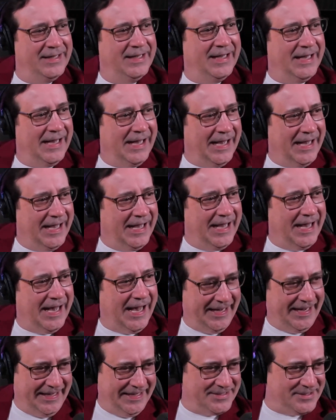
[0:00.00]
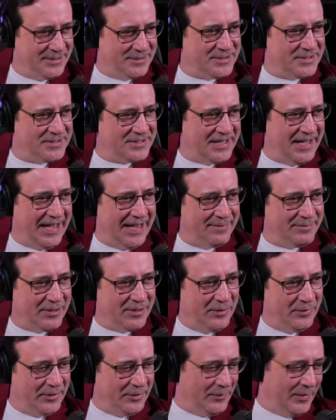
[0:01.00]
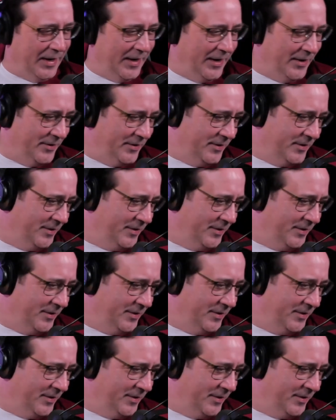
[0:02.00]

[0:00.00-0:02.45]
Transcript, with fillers: Never. I guess there's a scam going around.